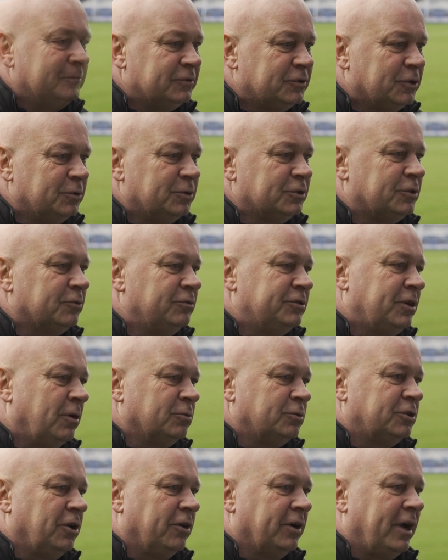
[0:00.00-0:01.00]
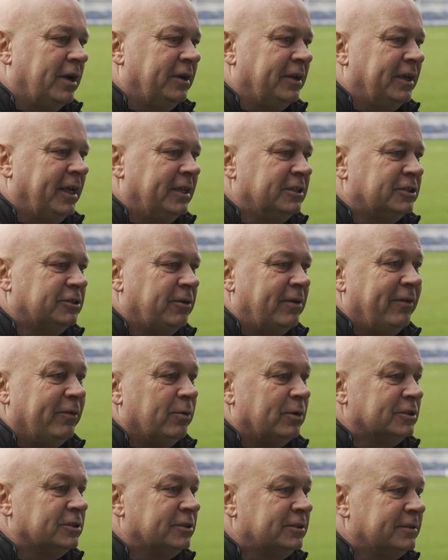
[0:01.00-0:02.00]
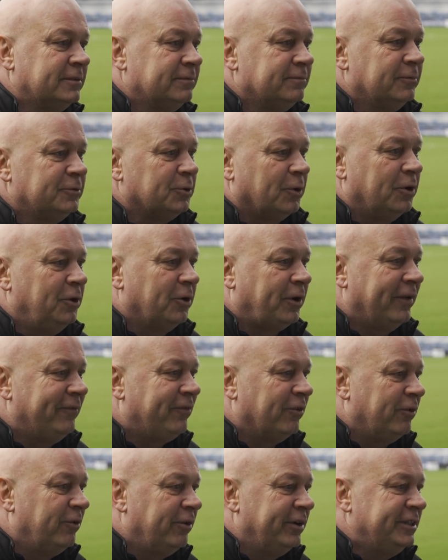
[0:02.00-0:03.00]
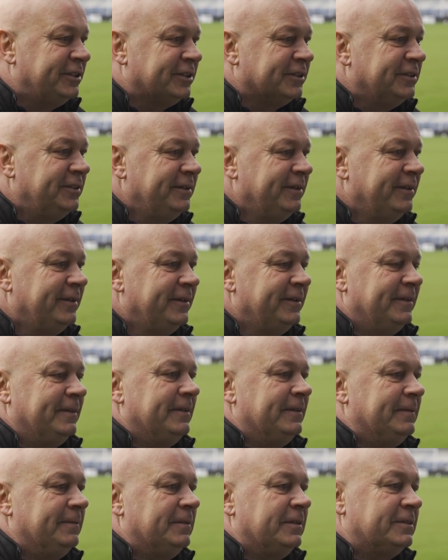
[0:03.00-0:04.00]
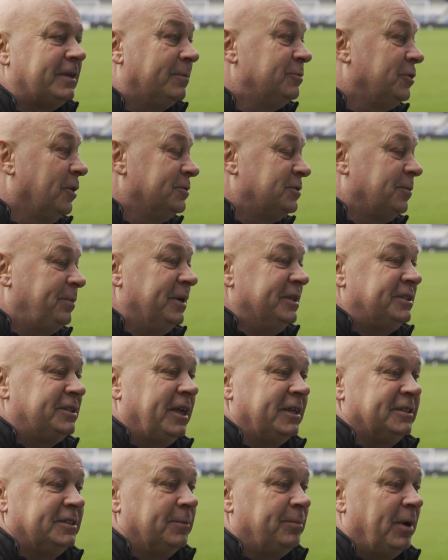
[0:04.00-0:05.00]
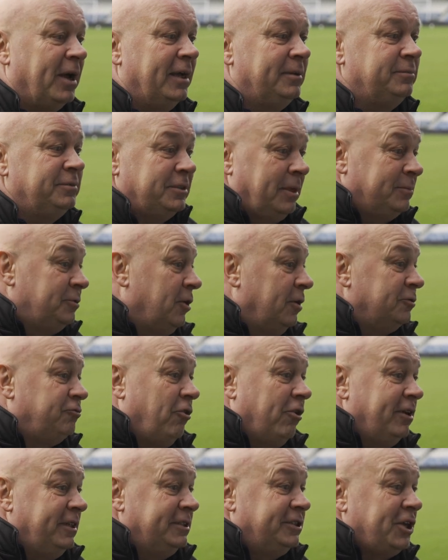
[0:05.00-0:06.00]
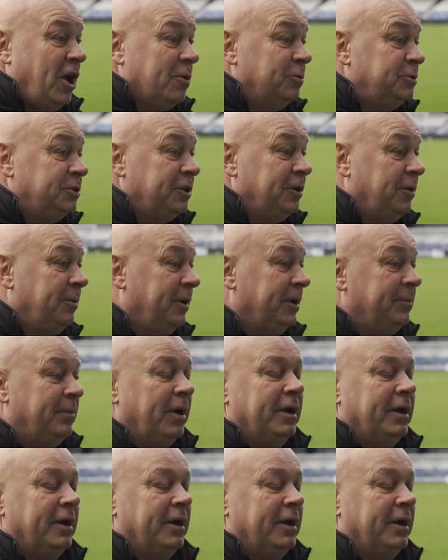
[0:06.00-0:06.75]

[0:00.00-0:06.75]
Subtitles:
As soon as the results start going against you, everyone's sort of looking for a reason. Sometimes the pitch takes the blame, sometimes rightly so, do you know what I mean?